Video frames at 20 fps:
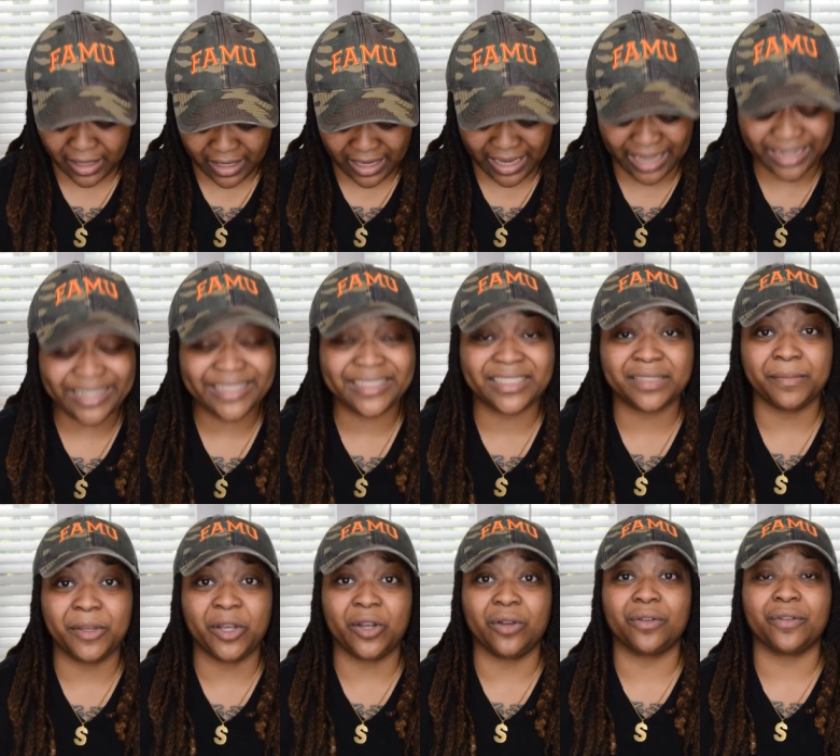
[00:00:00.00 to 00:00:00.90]
And it
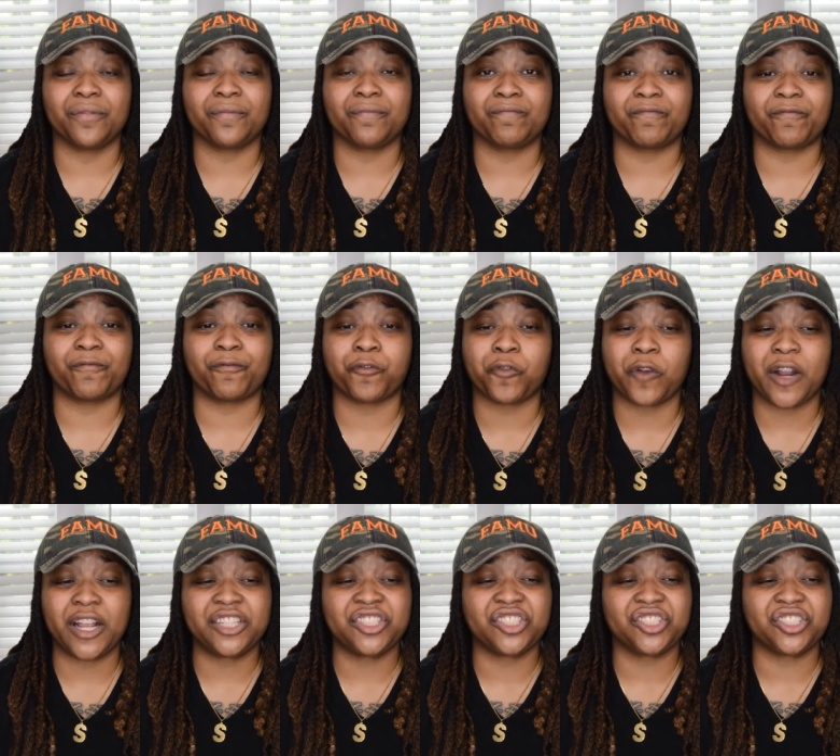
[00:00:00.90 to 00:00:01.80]
smelled
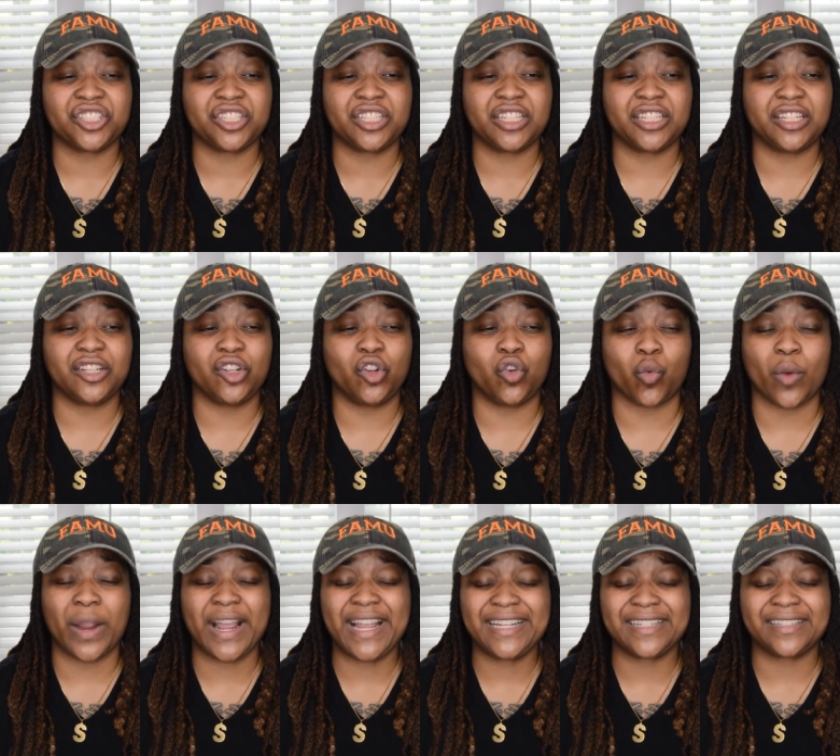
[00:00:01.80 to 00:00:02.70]
fresh,
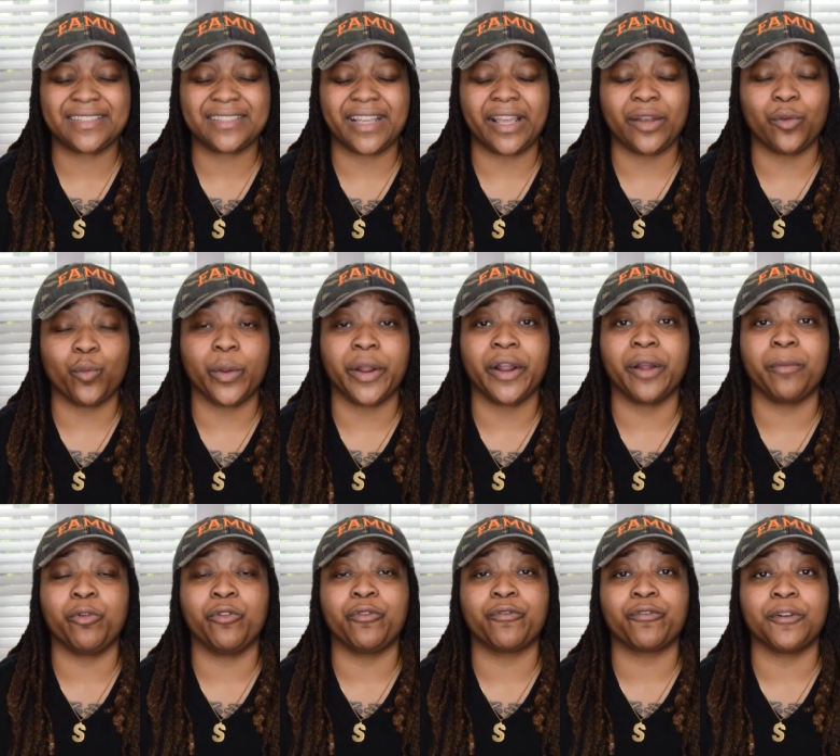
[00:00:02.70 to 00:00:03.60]
great, and
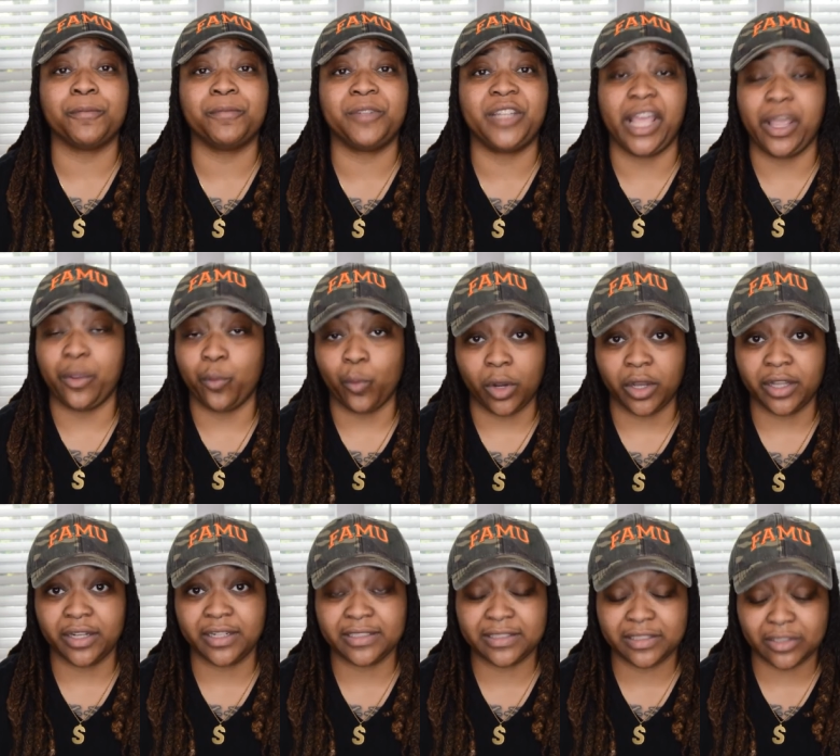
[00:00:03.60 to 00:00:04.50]
wearable from day
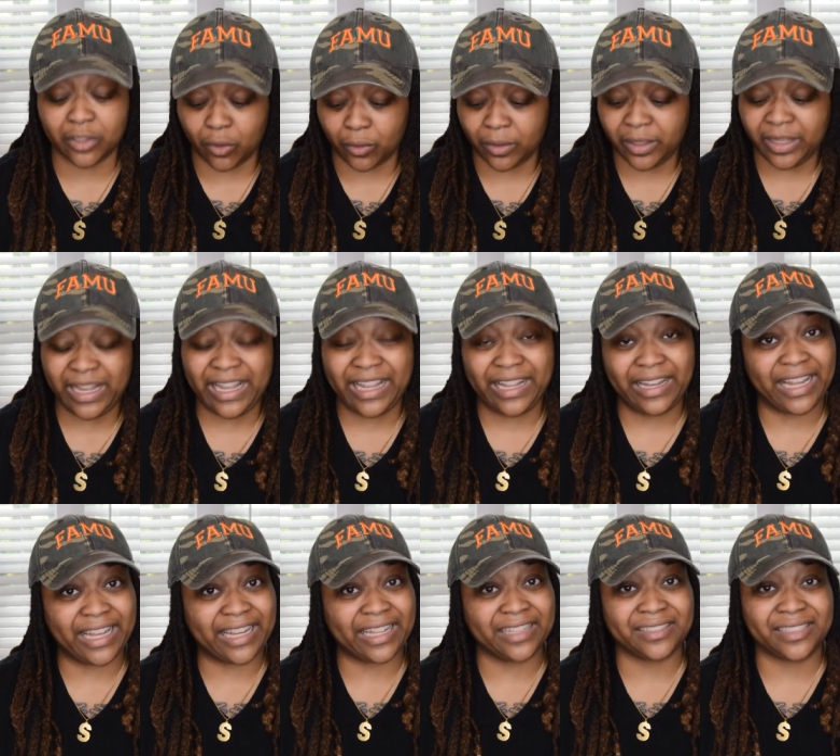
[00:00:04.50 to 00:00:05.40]
one. So
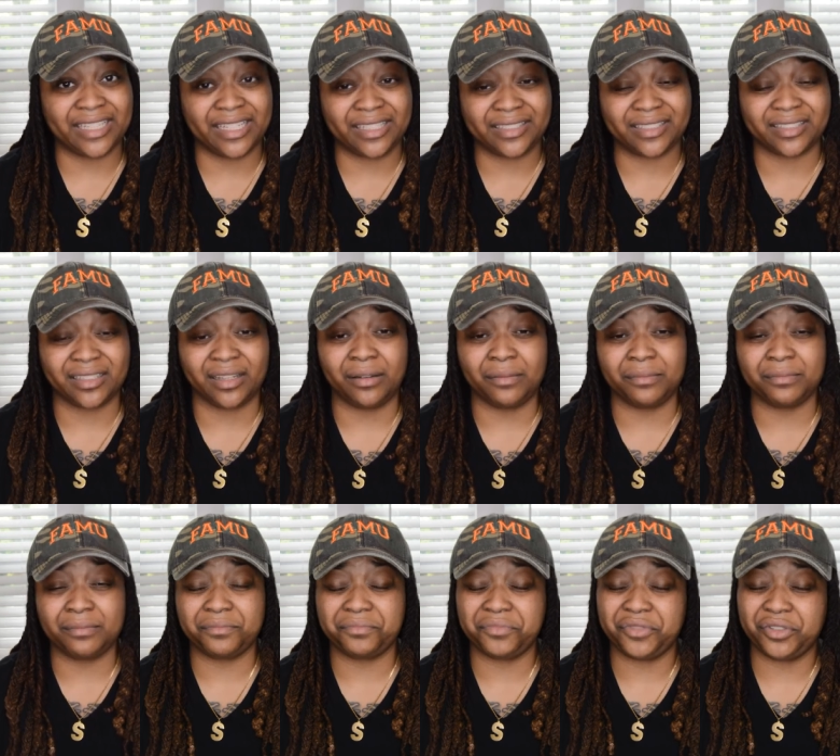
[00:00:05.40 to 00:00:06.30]
like I said,
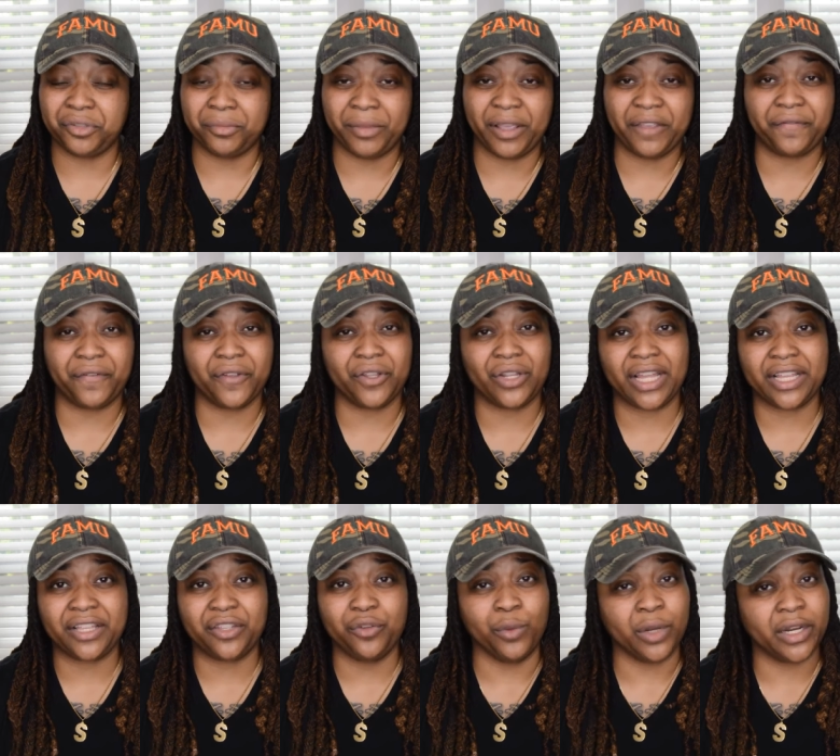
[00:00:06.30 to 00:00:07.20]
some you may feel
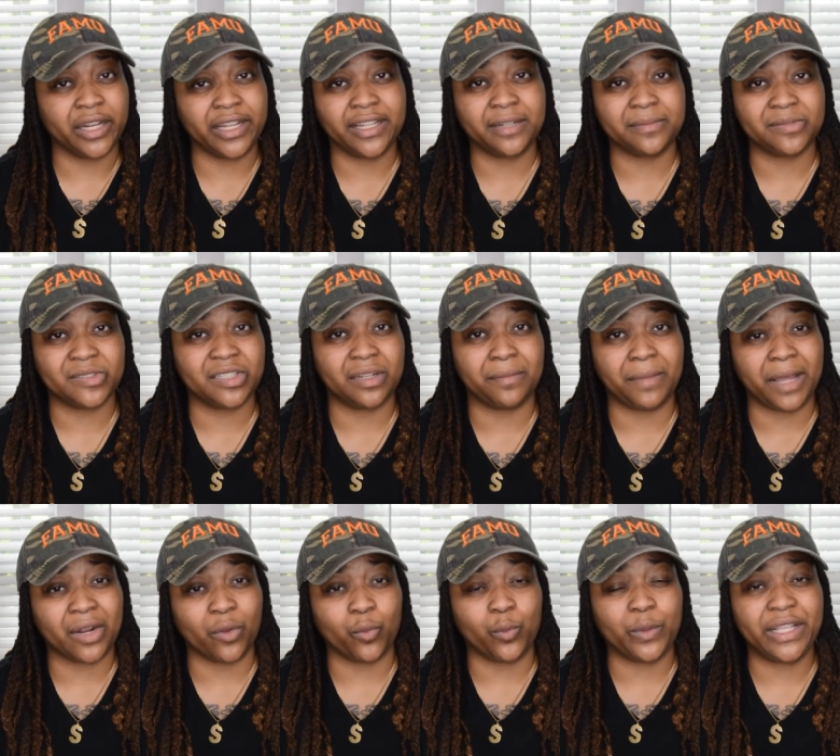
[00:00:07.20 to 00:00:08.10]
like you want to let them sit
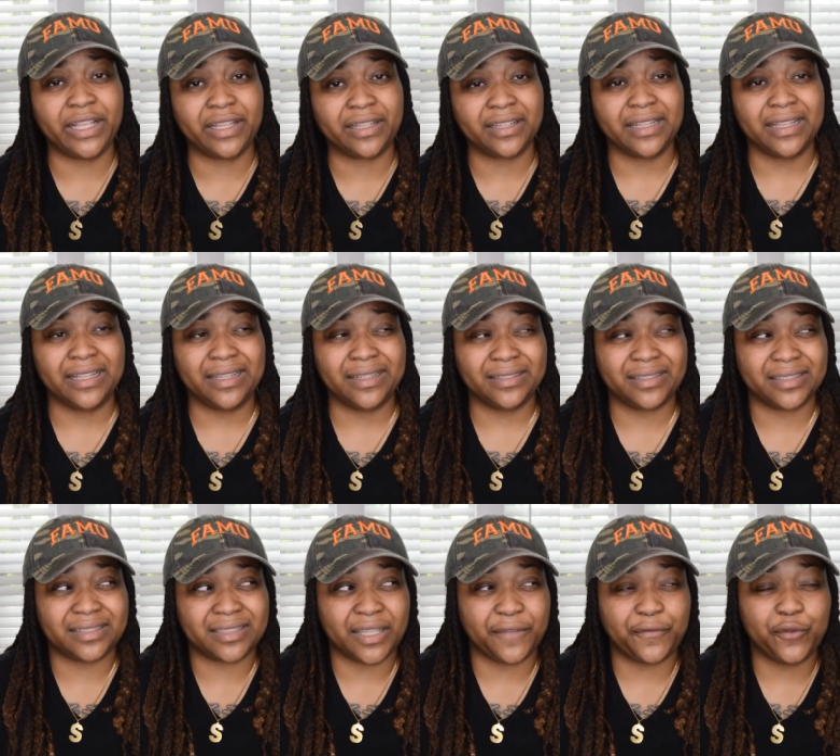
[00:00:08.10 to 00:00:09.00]
about a week
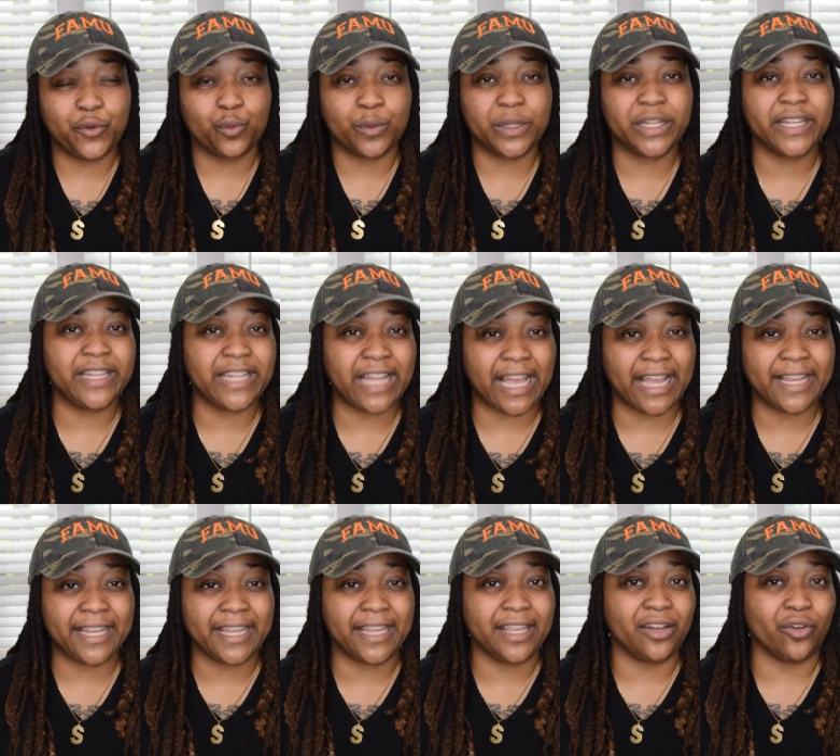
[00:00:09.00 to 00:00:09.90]
to see if you really
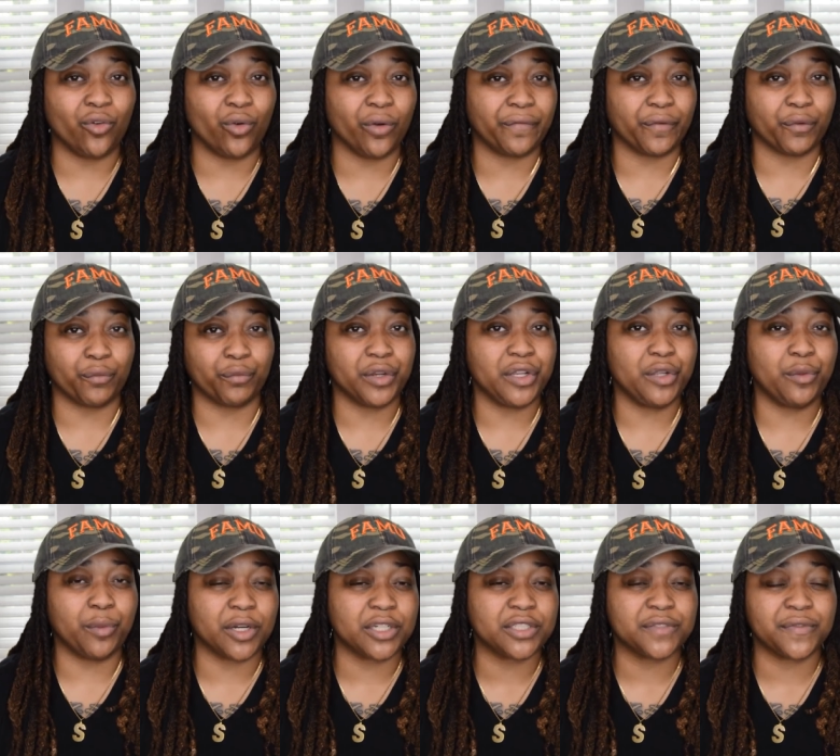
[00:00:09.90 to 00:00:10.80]
like it or if it really
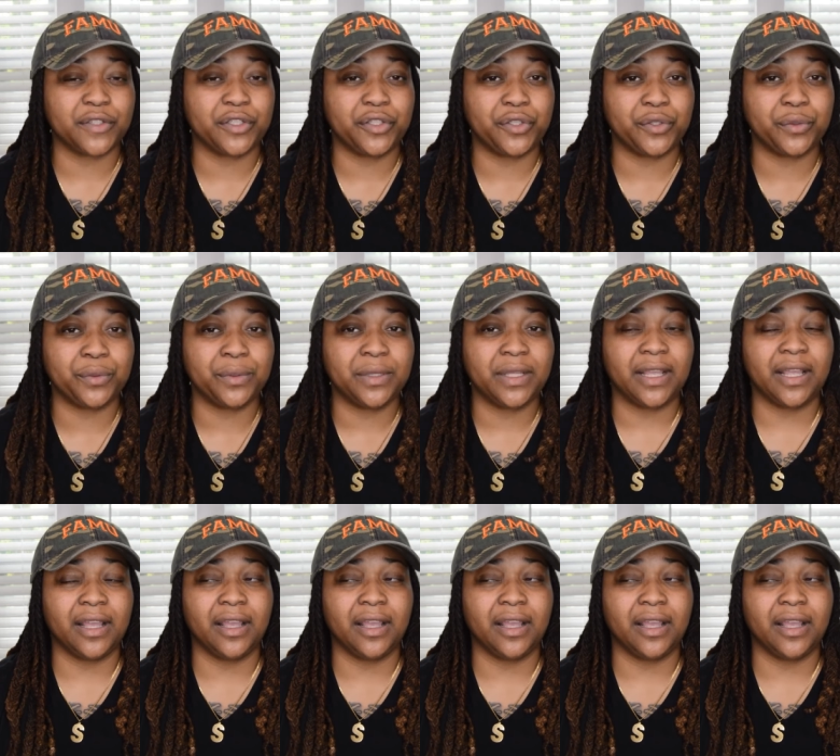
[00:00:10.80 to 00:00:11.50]
works for you.